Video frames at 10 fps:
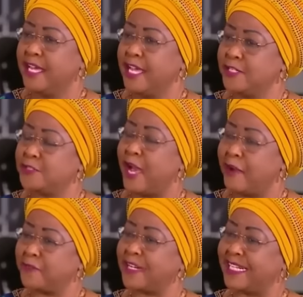into
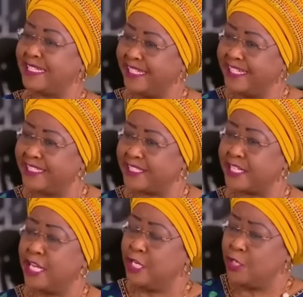African
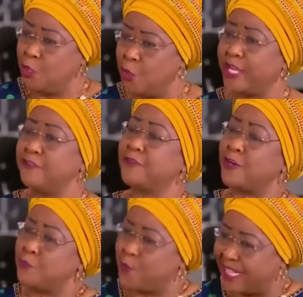leaders looking
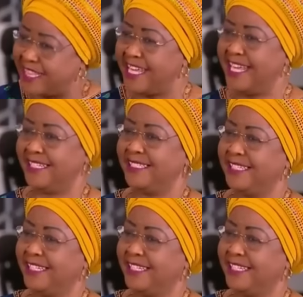from within